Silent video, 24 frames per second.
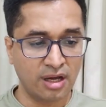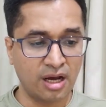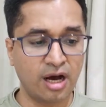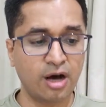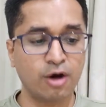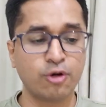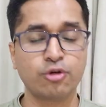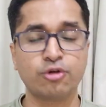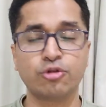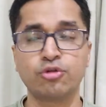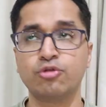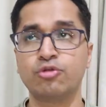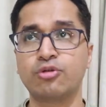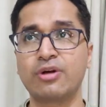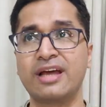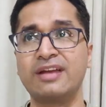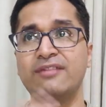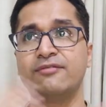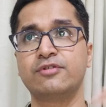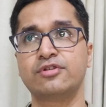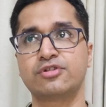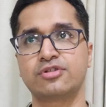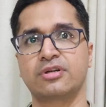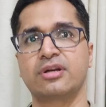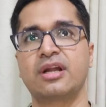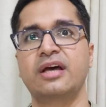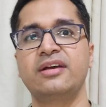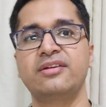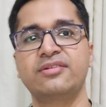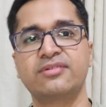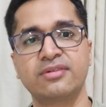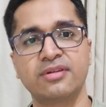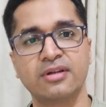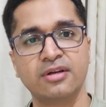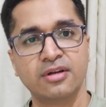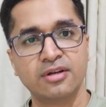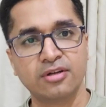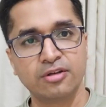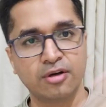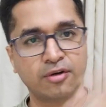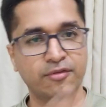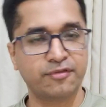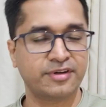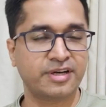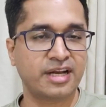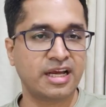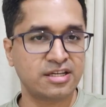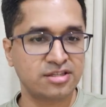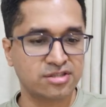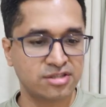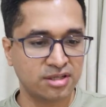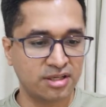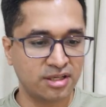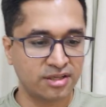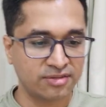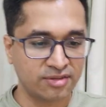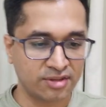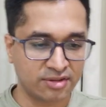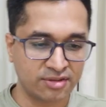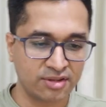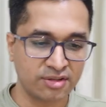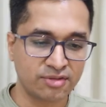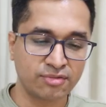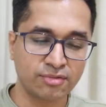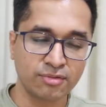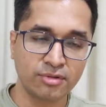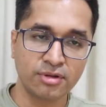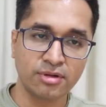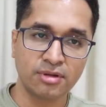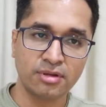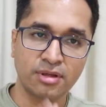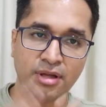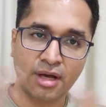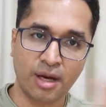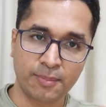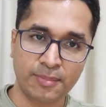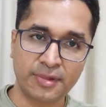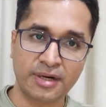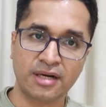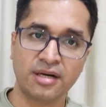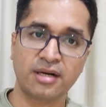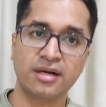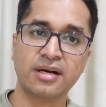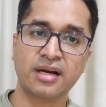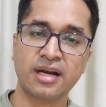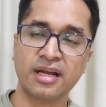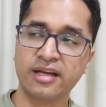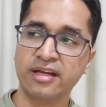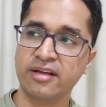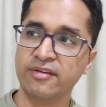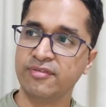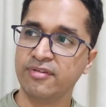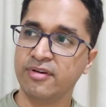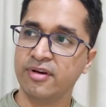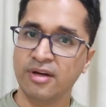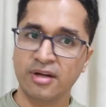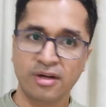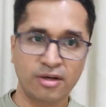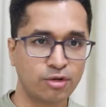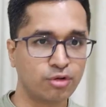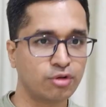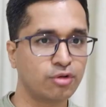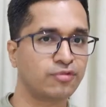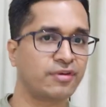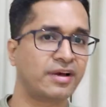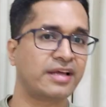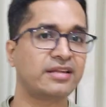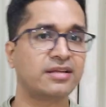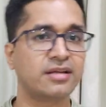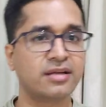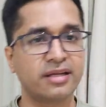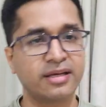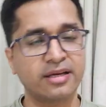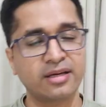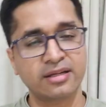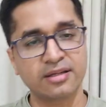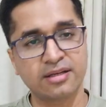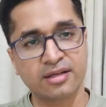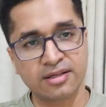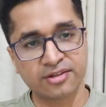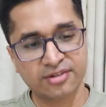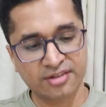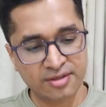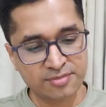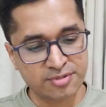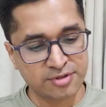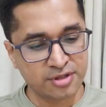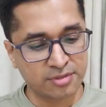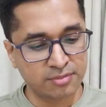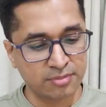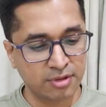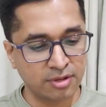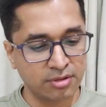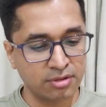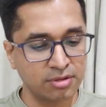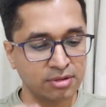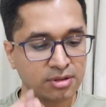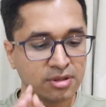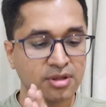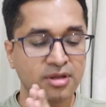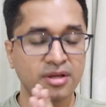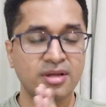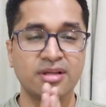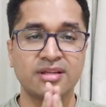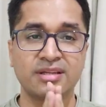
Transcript: how you can visualize your financial and successful abundant life. You'll find the link in the description below.